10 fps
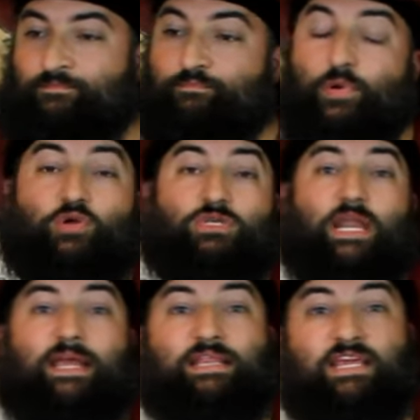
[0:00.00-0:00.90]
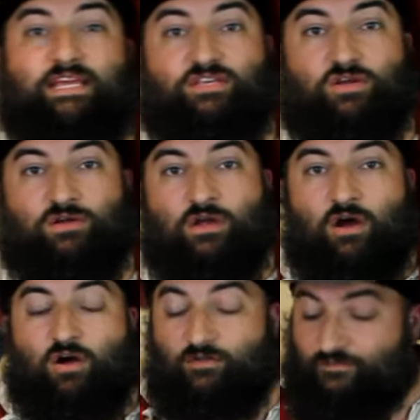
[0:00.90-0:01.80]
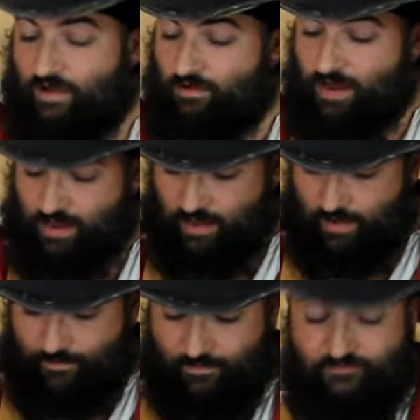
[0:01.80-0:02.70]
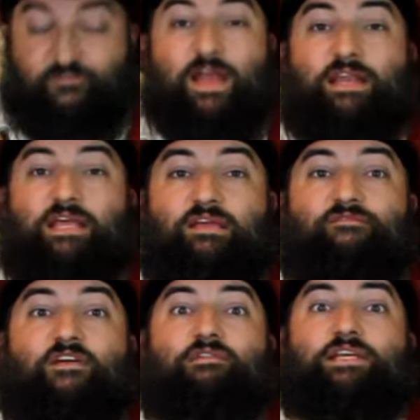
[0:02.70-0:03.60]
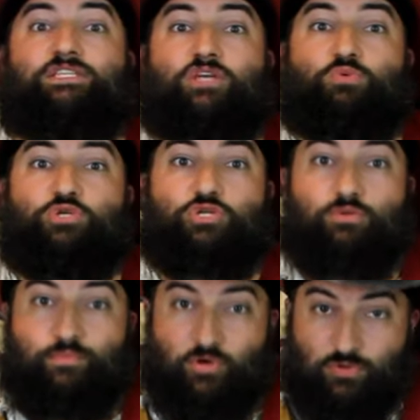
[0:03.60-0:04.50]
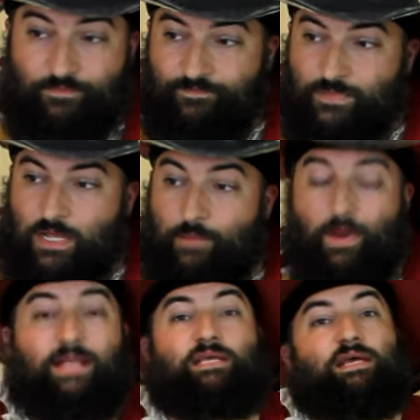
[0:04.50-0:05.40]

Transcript: birds like these are, are very um, friendly and very sociable. But